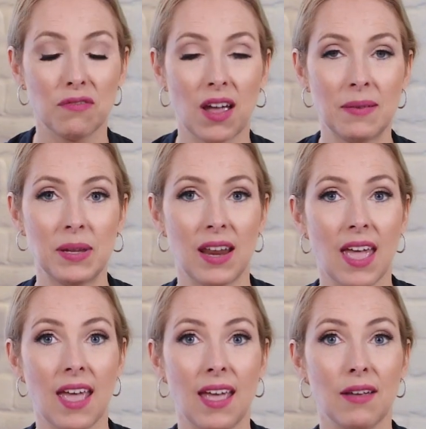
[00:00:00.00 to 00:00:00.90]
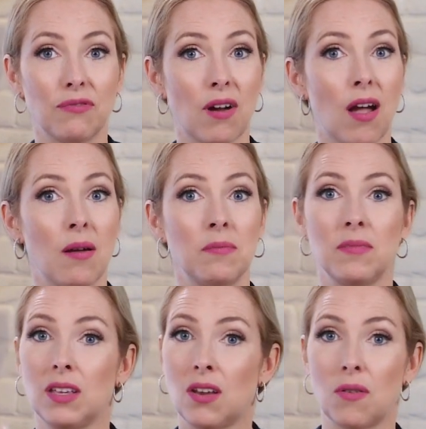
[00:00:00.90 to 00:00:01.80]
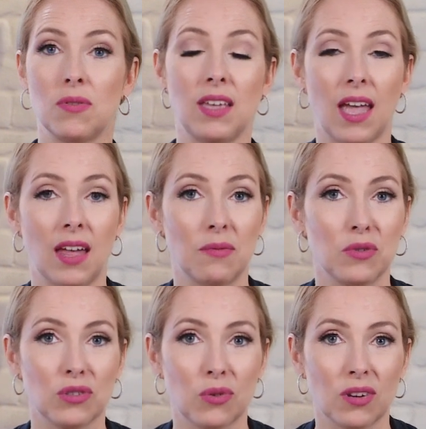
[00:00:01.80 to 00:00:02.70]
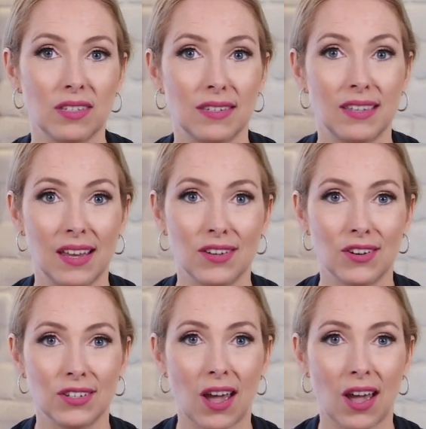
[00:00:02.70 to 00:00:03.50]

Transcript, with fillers: your vitamin A from, you know, the animal sources in your